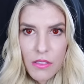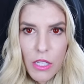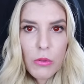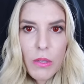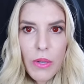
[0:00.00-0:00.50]

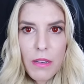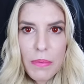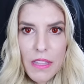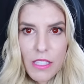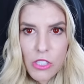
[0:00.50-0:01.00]
The only way to
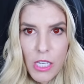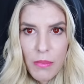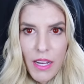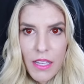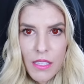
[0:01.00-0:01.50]
beat the
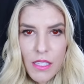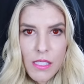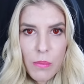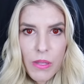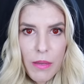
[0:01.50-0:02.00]
GMI
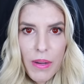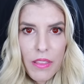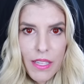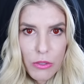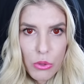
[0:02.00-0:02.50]
is to play
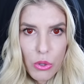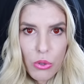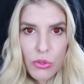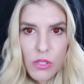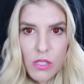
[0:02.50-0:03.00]
by their
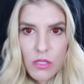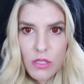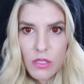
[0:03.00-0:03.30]
rules.